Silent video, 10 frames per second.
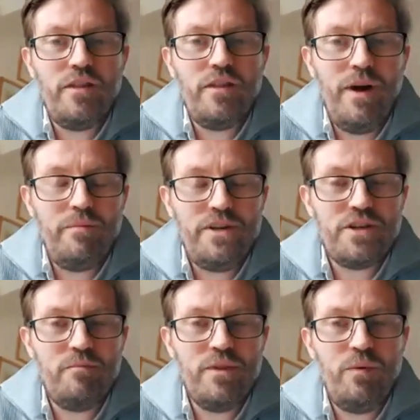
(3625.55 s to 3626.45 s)
there might be
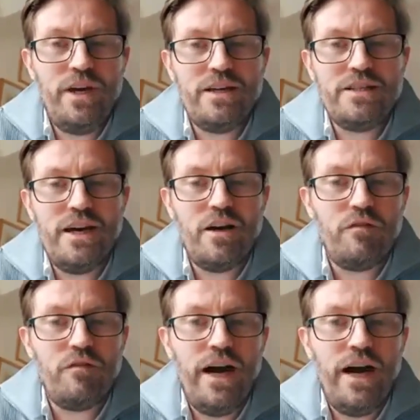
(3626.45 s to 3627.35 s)
some that we can take
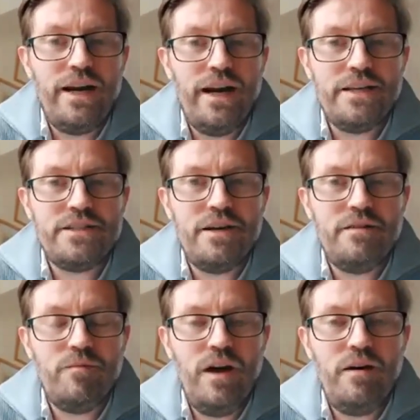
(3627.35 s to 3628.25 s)
offline and answer
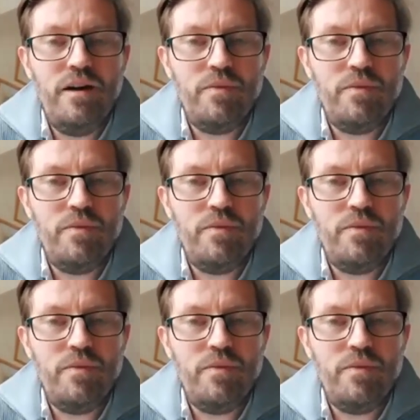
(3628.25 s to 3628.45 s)
if